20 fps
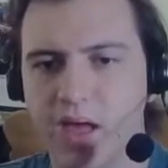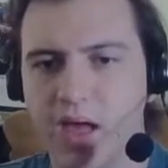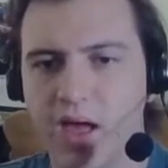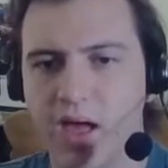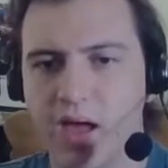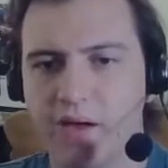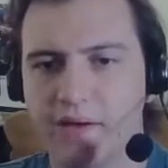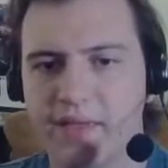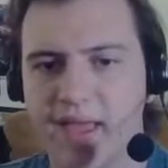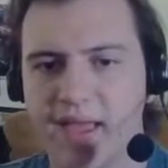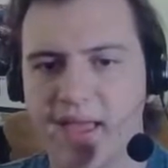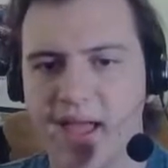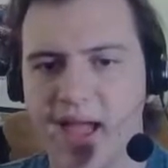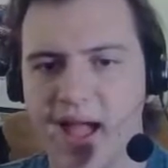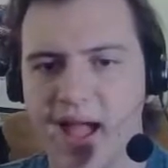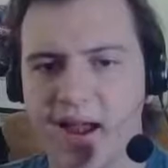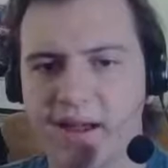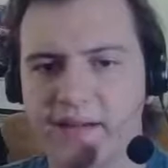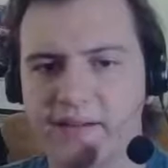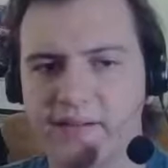Okay,
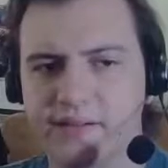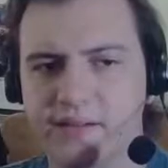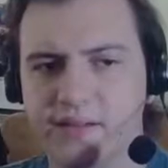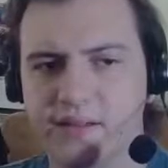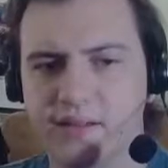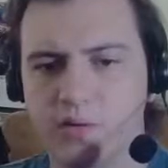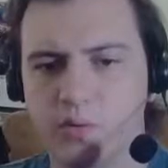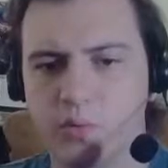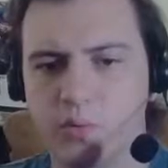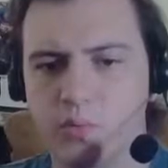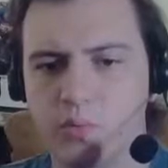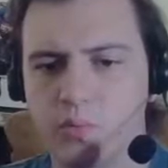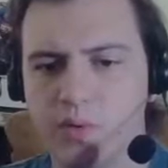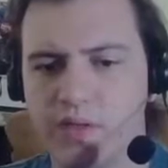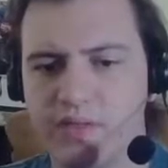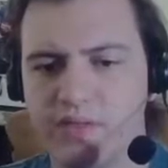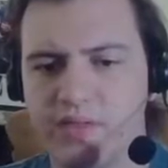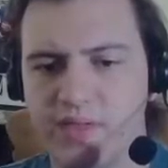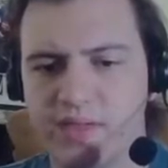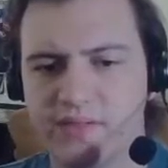and
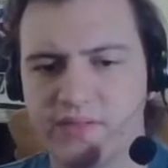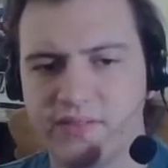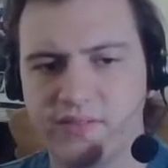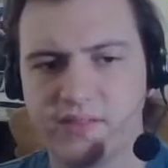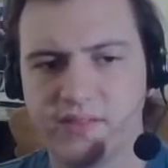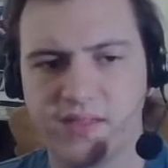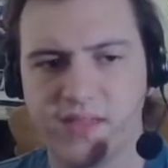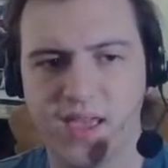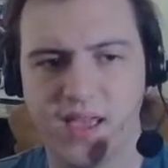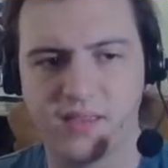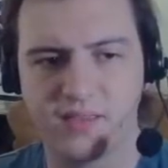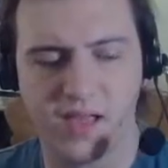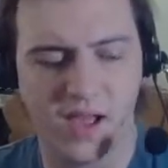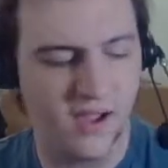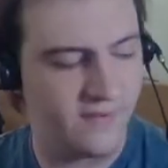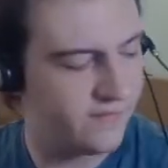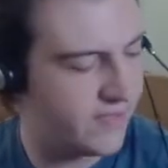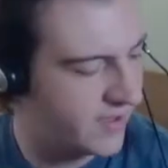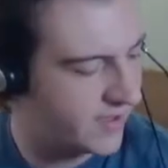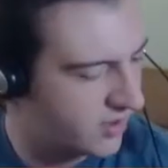with this kit,
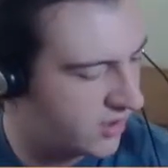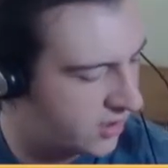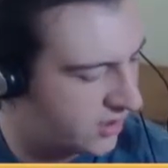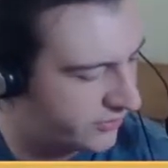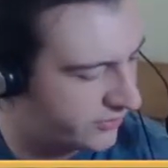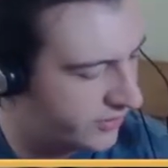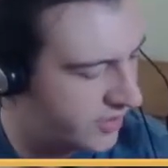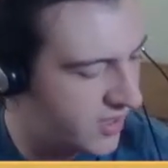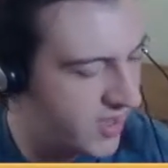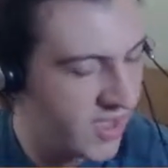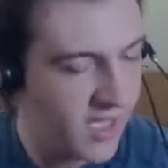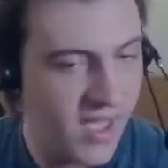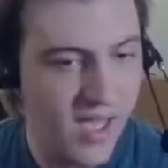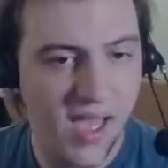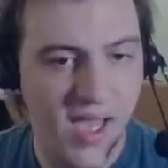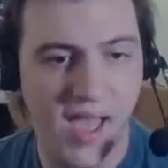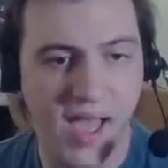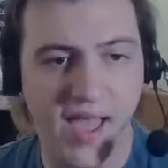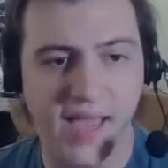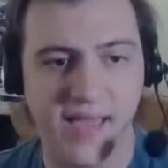I've then got
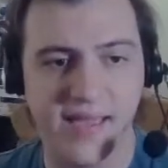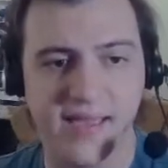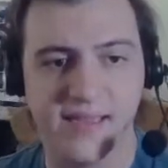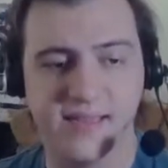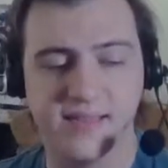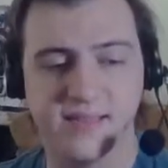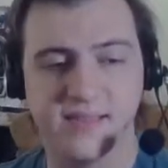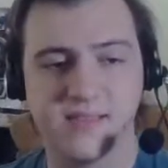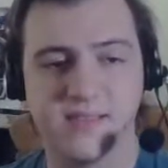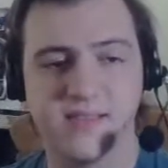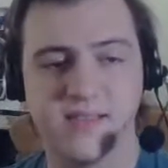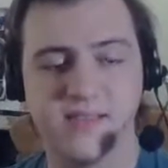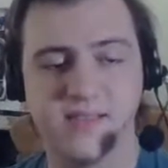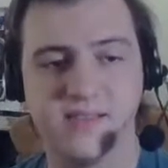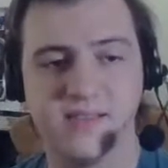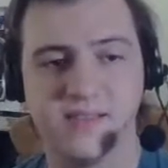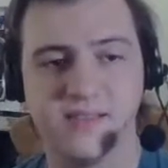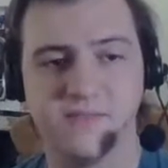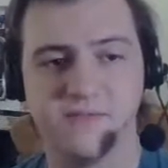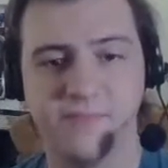a
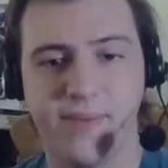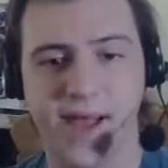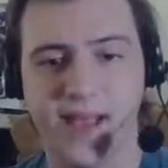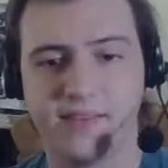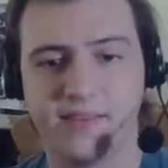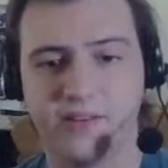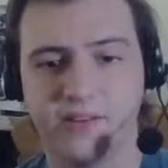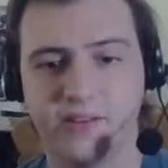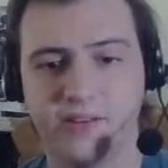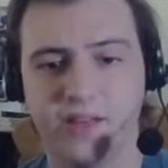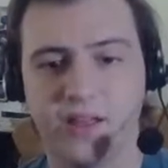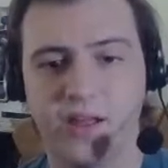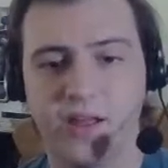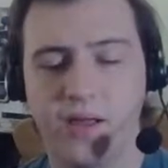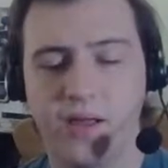Sisters of Battle